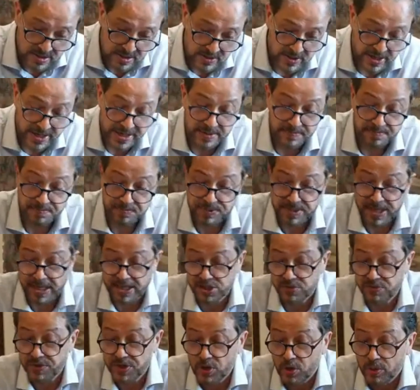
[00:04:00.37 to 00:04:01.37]
Right,
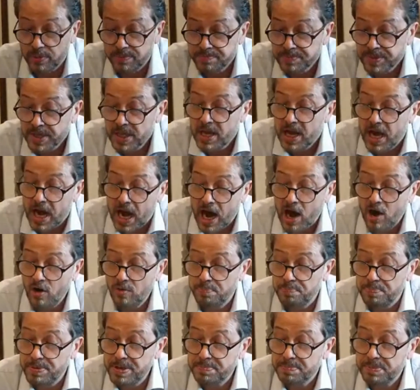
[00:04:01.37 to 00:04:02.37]
next we go.
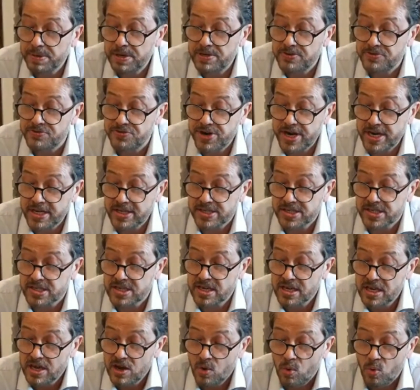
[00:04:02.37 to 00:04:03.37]
How people dress,